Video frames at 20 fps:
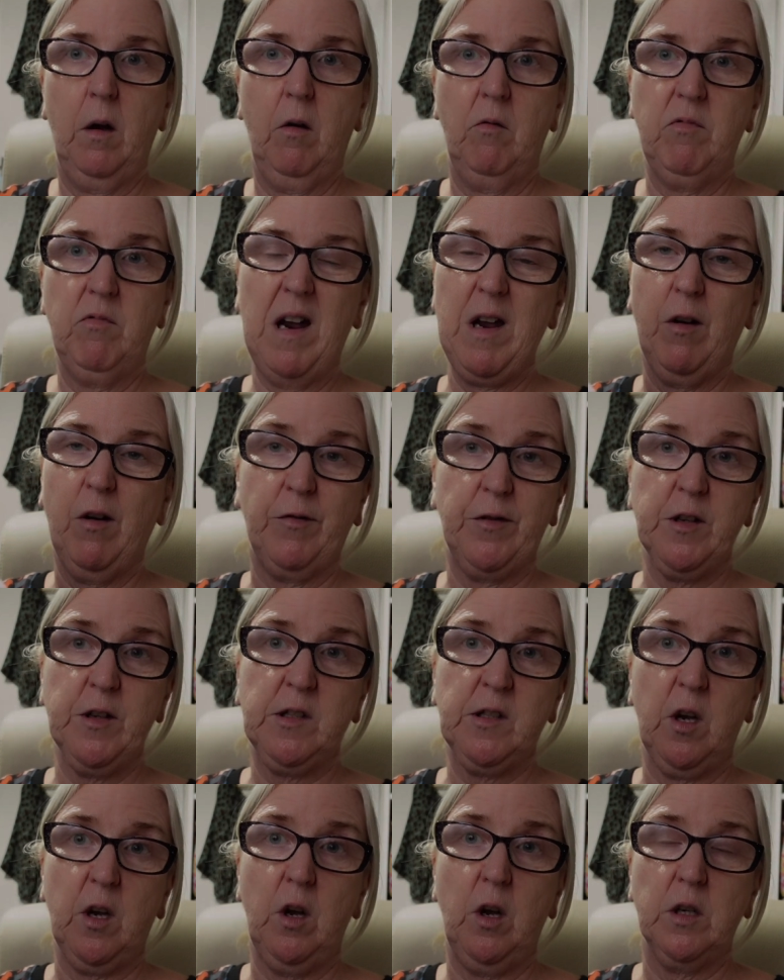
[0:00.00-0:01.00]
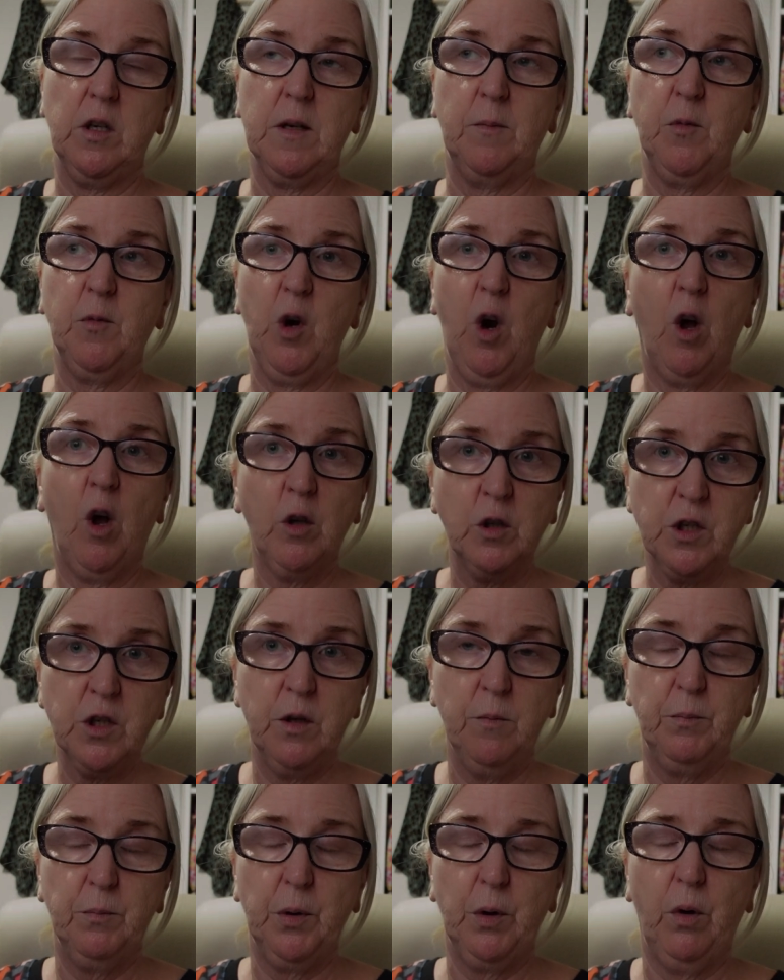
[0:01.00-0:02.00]
right off the skirt. I'm going to alter
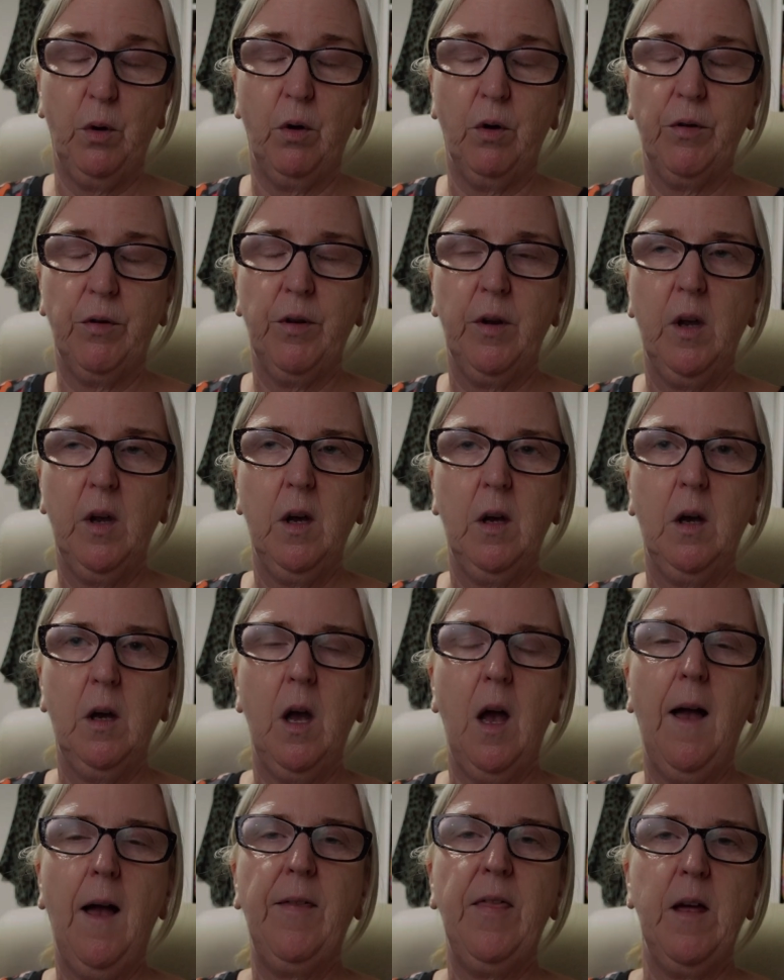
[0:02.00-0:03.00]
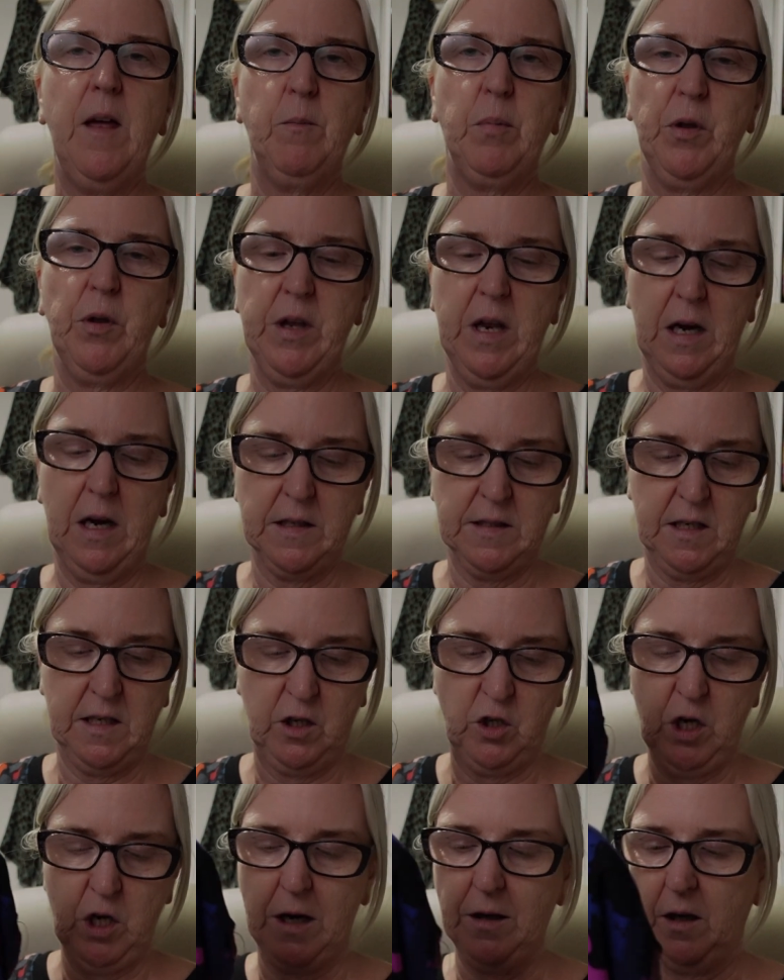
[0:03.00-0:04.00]
them both and then put the
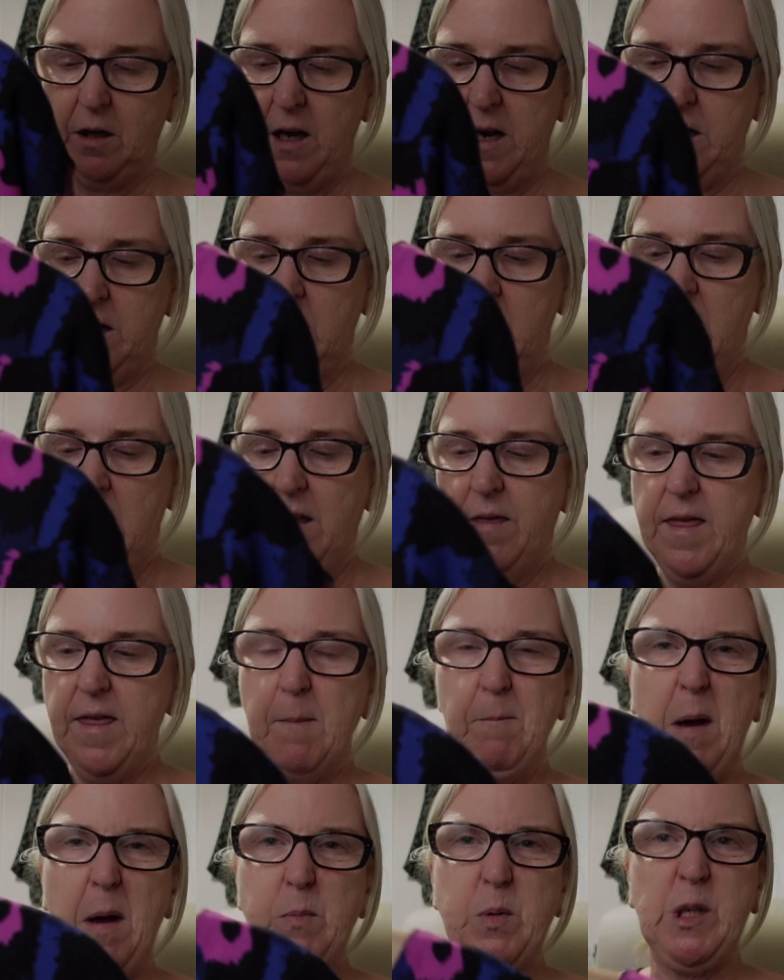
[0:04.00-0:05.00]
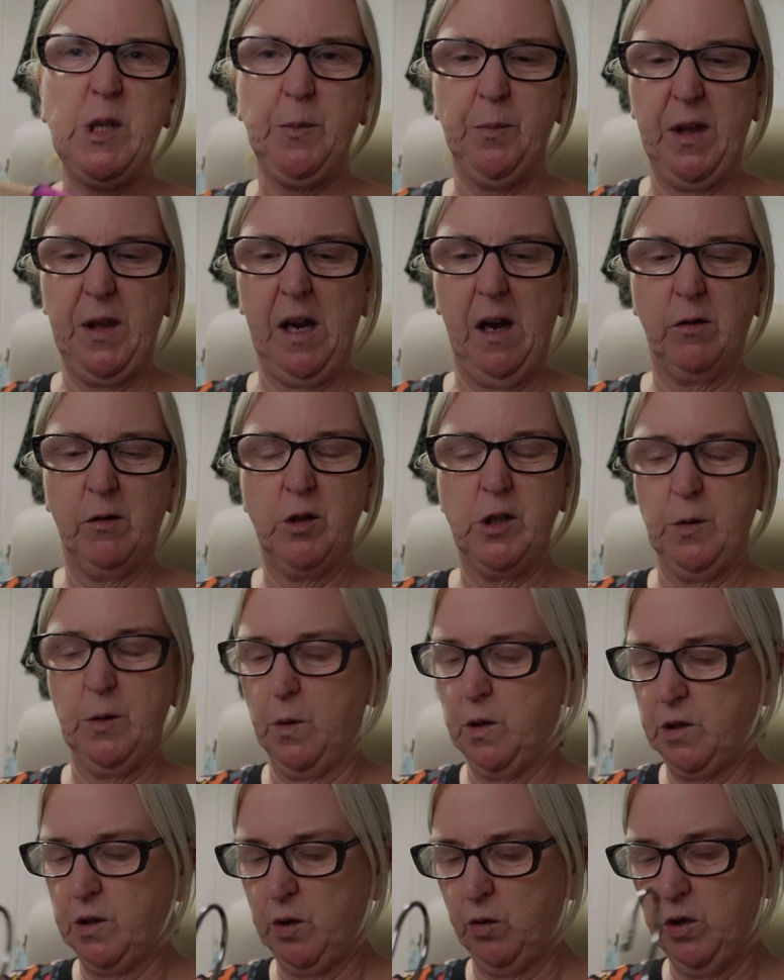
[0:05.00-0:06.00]
elastic channel in. That might be something I could do
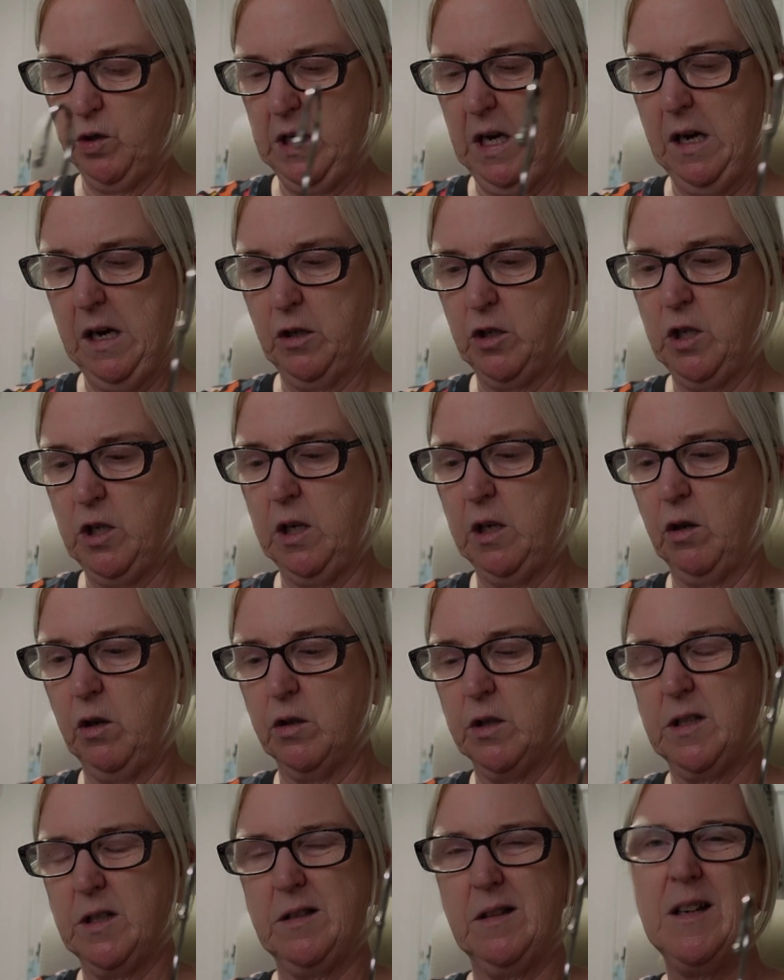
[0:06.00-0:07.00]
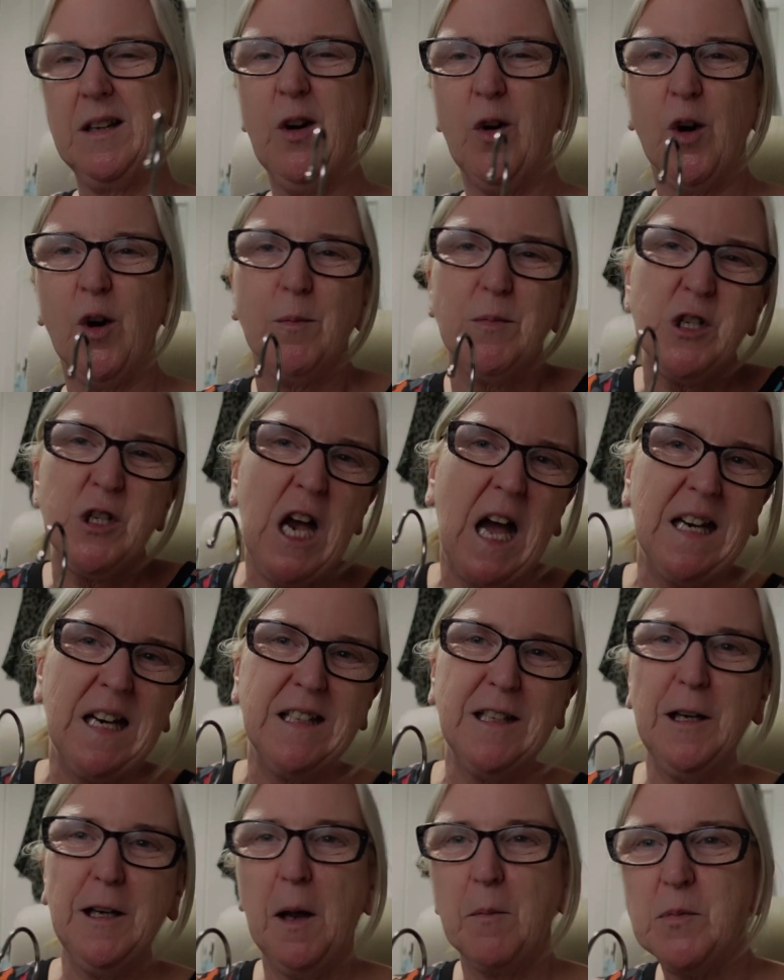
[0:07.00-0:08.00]
on Sunday actually because, you know, I'm
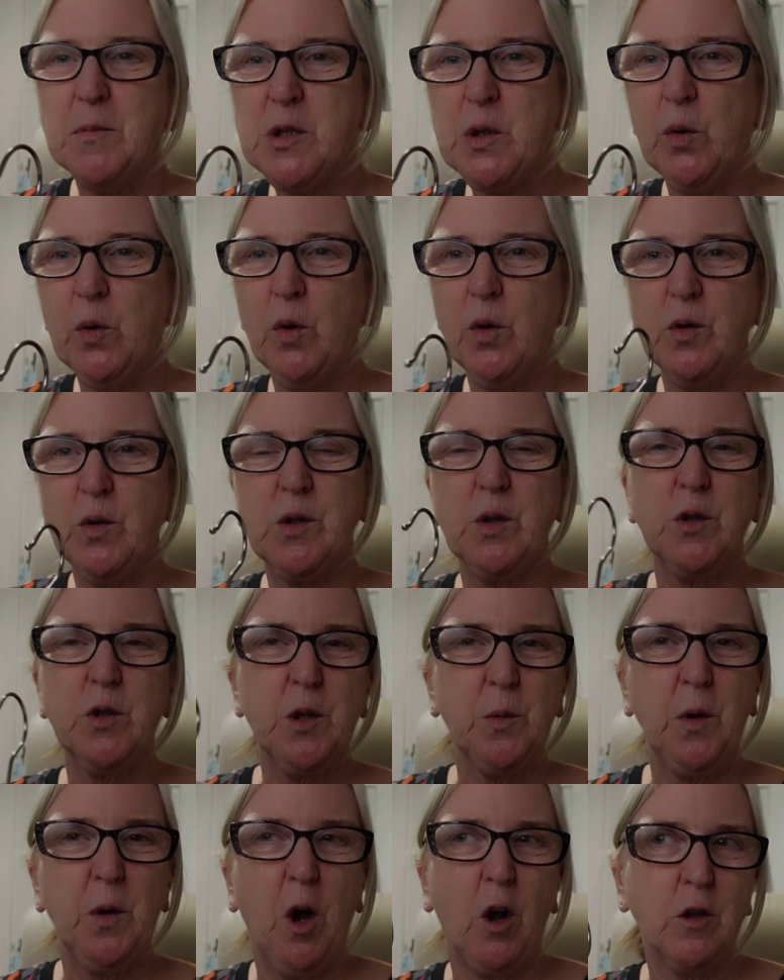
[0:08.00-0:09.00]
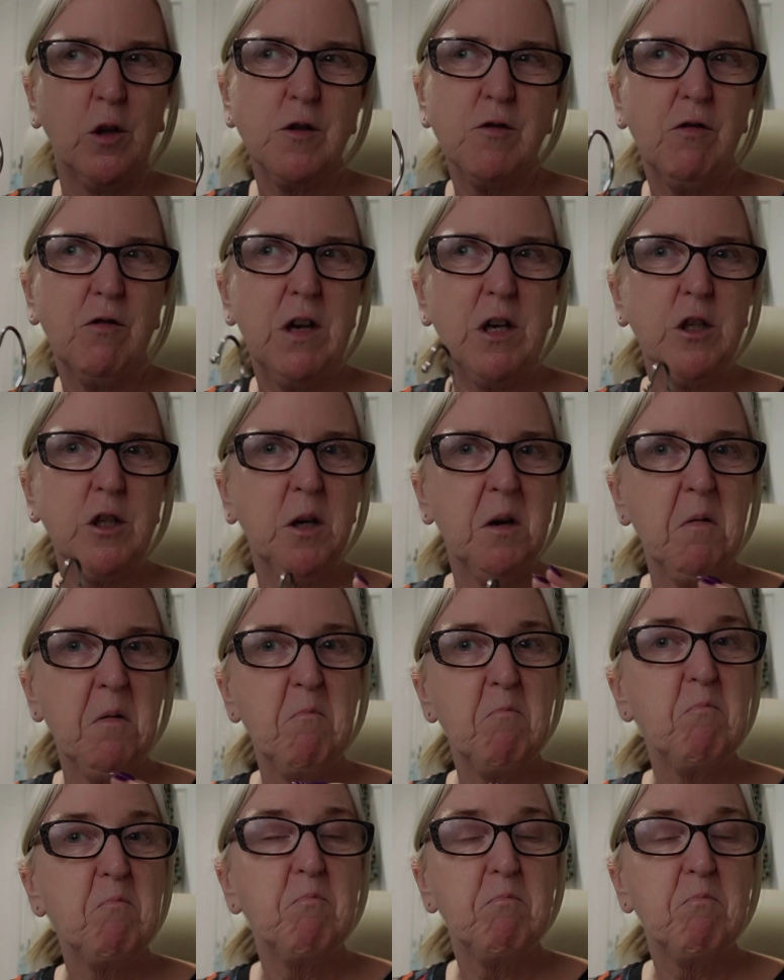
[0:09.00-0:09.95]
chatting, I'm so and so doing an alteration